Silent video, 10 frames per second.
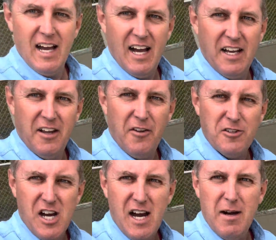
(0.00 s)
another
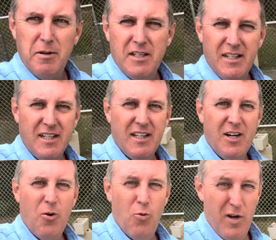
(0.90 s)
job
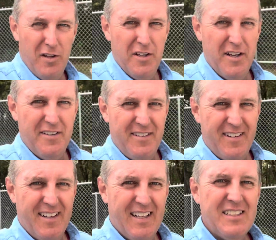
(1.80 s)
well done.
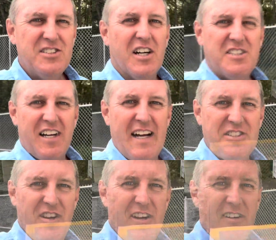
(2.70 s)
Talk to you guys
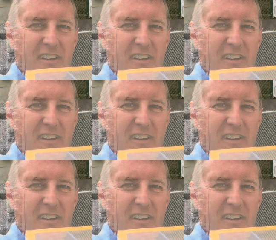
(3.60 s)
later. Guys,